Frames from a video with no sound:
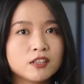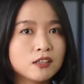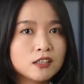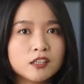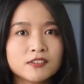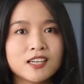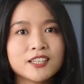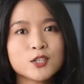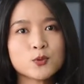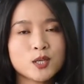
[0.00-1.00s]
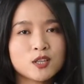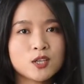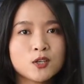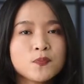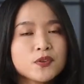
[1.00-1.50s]
lot of luggage with
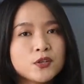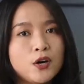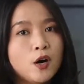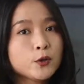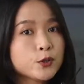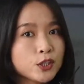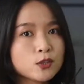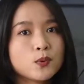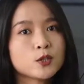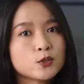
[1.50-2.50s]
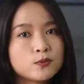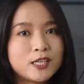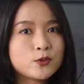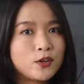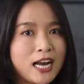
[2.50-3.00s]
you, or you just want to
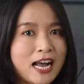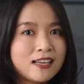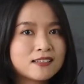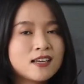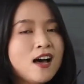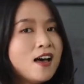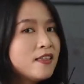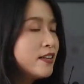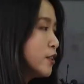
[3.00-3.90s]
rest your hands, this